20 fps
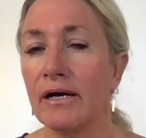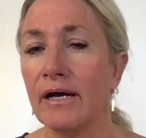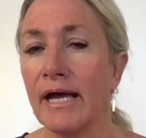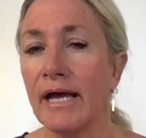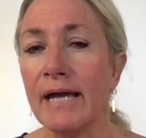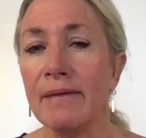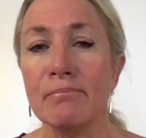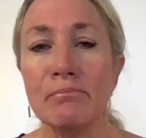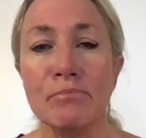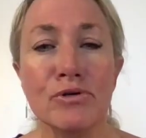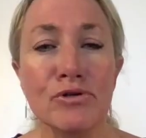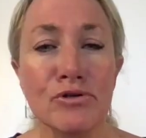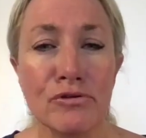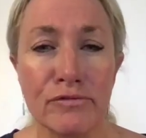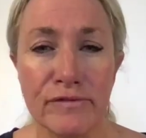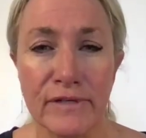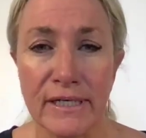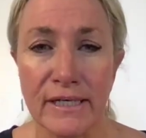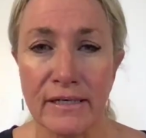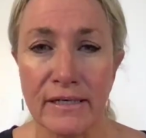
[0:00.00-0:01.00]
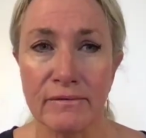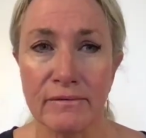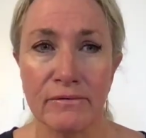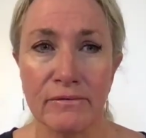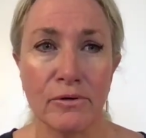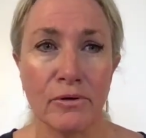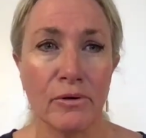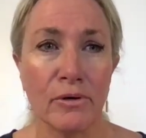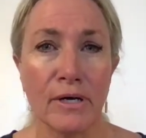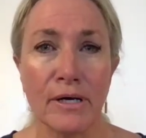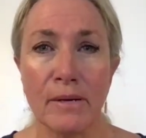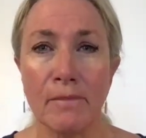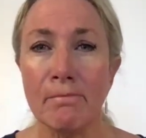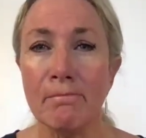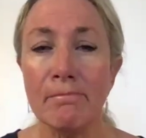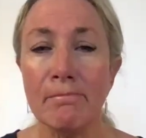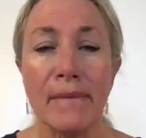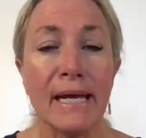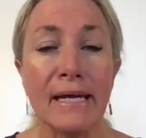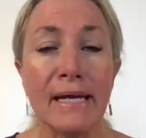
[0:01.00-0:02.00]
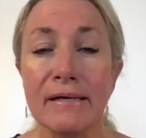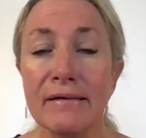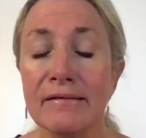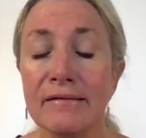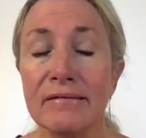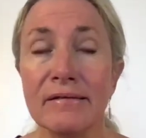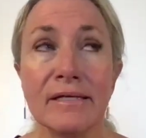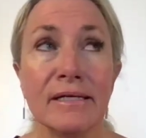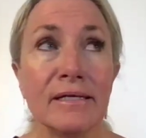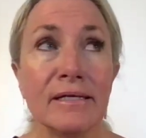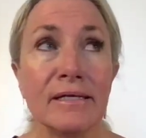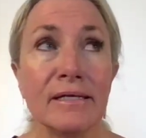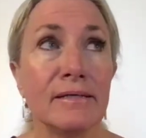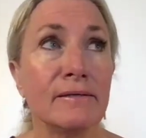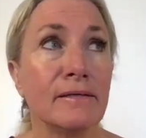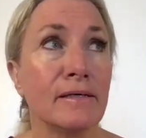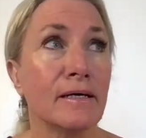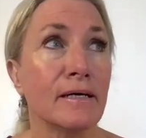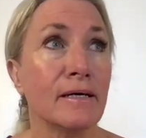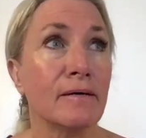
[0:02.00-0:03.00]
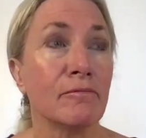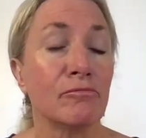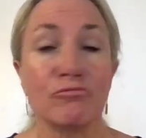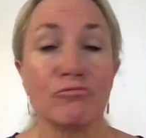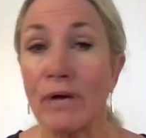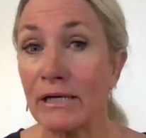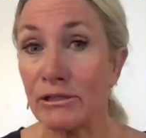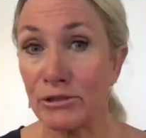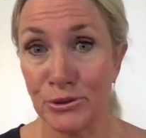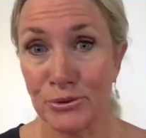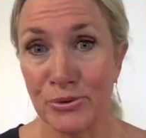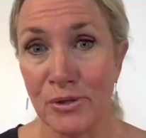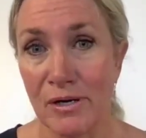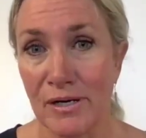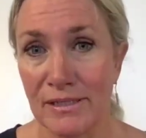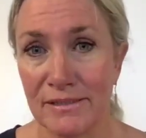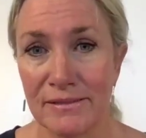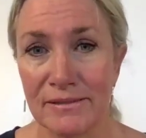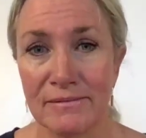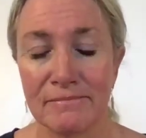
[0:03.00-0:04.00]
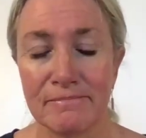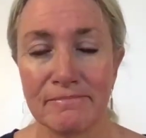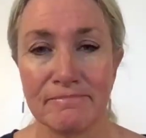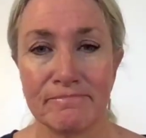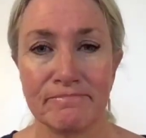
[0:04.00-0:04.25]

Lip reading: a movie or an amazing restaurant,